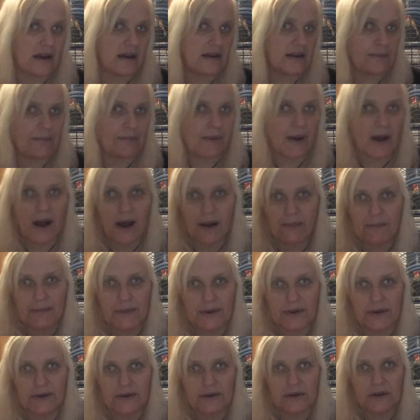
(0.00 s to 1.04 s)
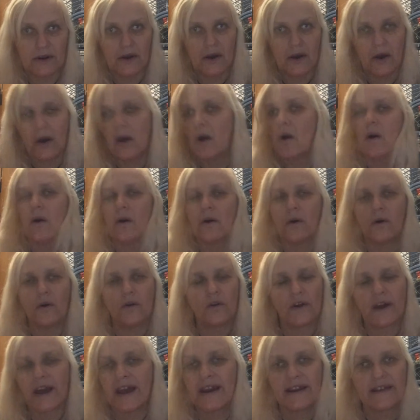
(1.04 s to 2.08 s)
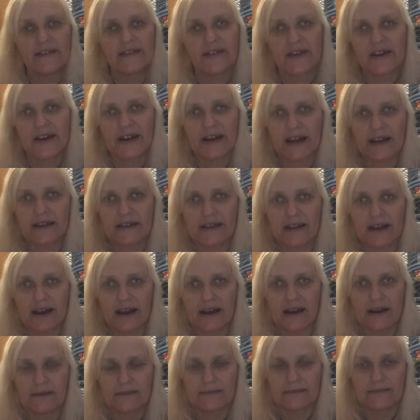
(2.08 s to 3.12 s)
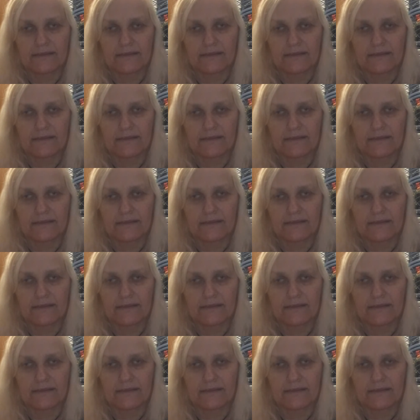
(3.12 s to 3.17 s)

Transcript: apartment or anything like that.